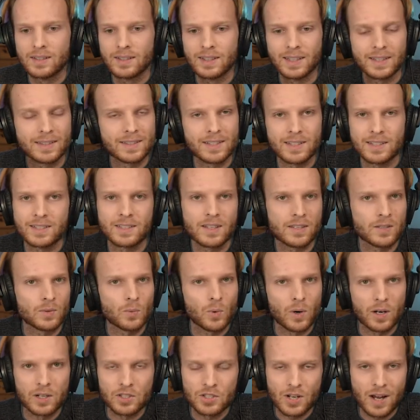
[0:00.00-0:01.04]
it just doesn't
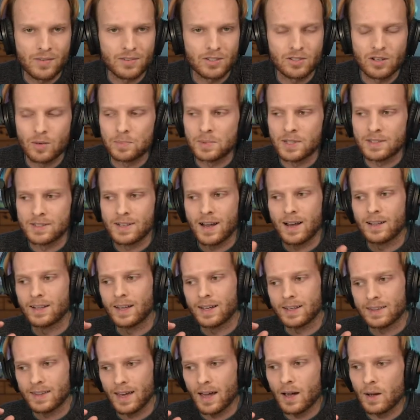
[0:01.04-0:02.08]
work. JavaScript does not
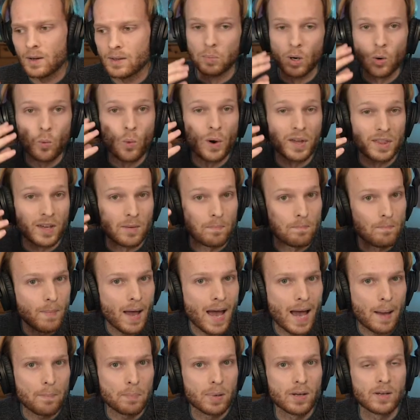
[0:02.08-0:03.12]
like that. But with a
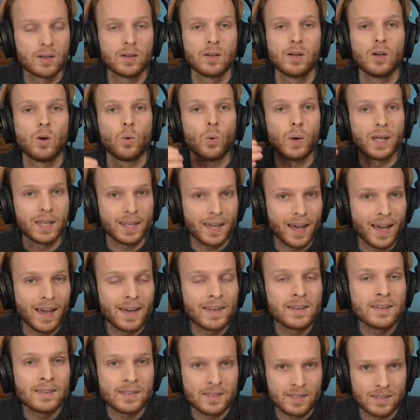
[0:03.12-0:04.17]
map, we
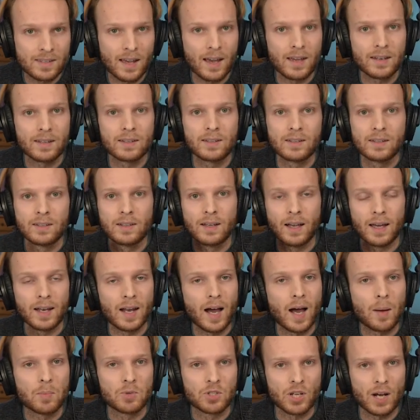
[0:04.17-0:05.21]
can set an
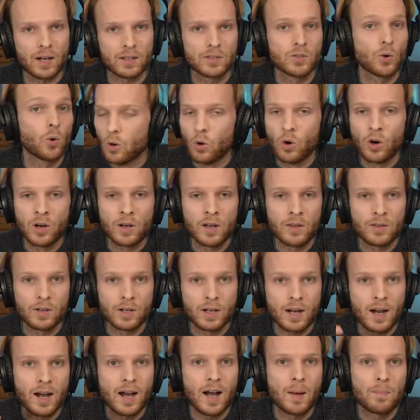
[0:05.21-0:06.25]
object or another
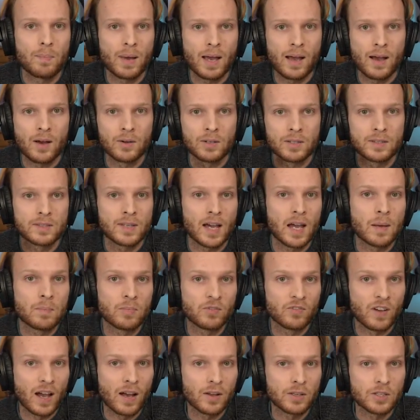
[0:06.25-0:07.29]
compound type
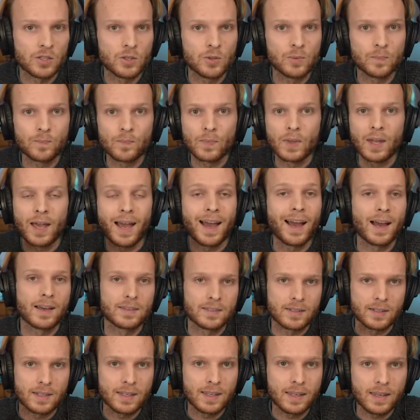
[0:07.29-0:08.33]
value
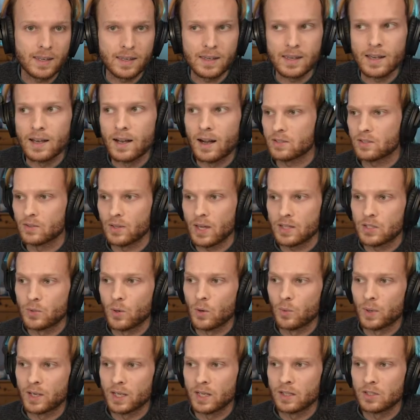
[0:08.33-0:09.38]
as a key. So that's
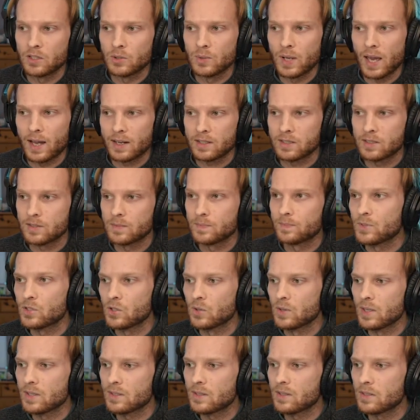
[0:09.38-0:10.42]
what we're gonna do next.
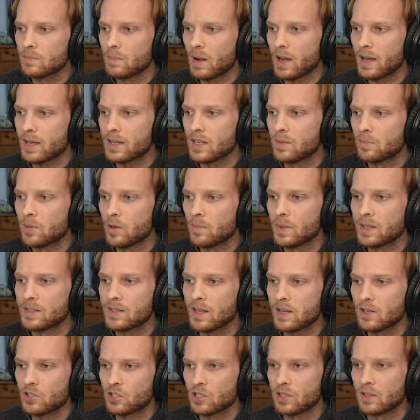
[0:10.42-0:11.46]
So this is my
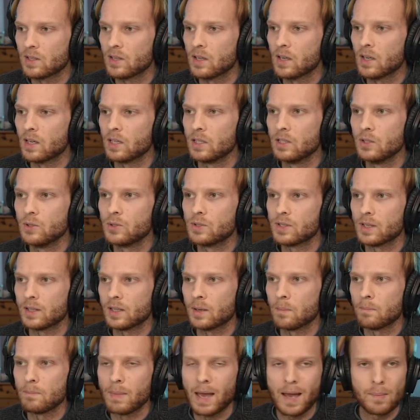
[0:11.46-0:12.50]
implementation
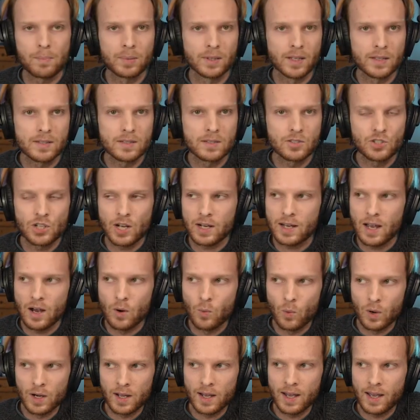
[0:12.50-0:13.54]
using map. Let's check
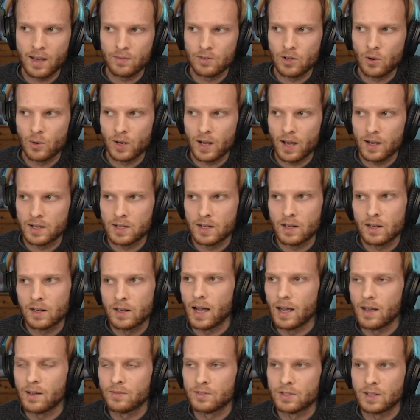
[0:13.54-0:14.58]
out what I have going on here.
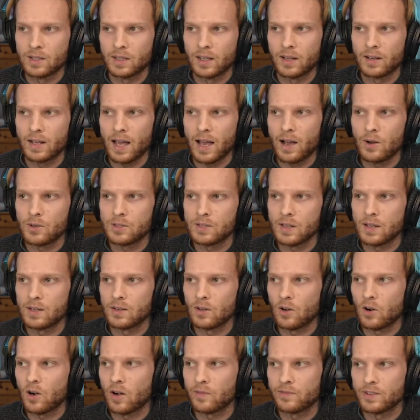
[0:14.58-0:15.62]
I have declared house and
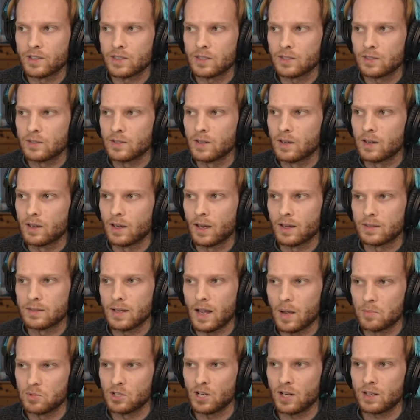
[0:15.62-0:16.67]
office as
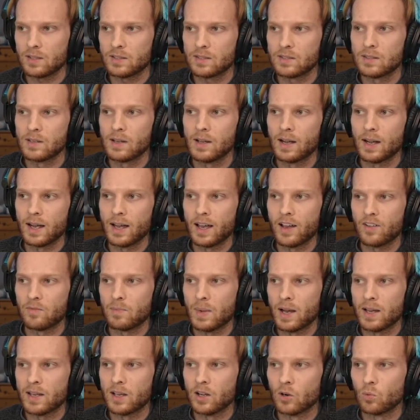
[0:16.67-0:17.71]
objects. I have
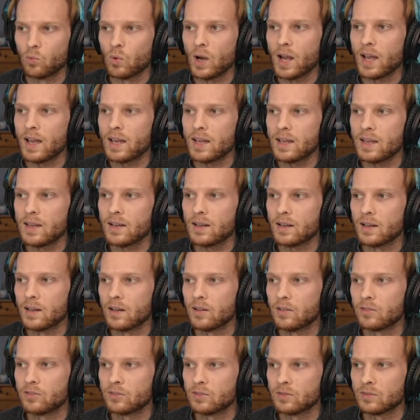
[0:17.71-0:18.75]
my array
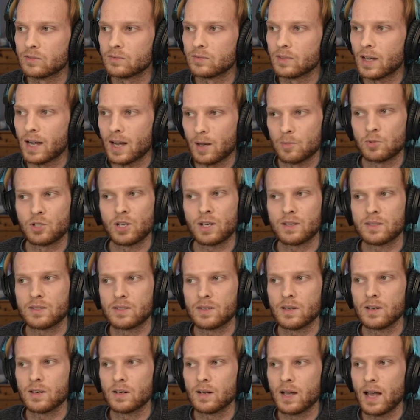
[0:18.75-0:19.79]
of objects
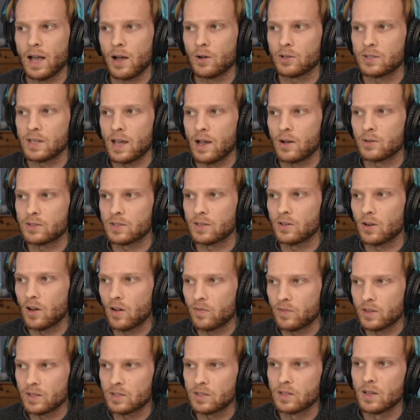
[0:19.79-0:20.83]
here, house, and
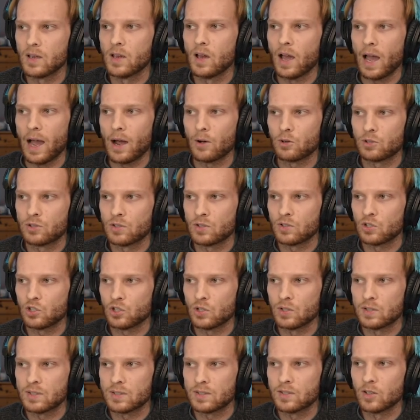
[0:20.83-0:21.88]
office. House
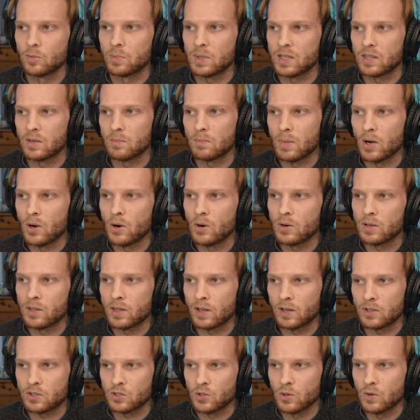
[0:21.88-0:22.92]
should still be the mode.
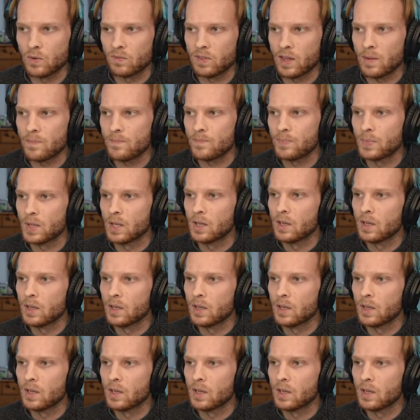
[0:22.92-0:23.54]
There are two of them.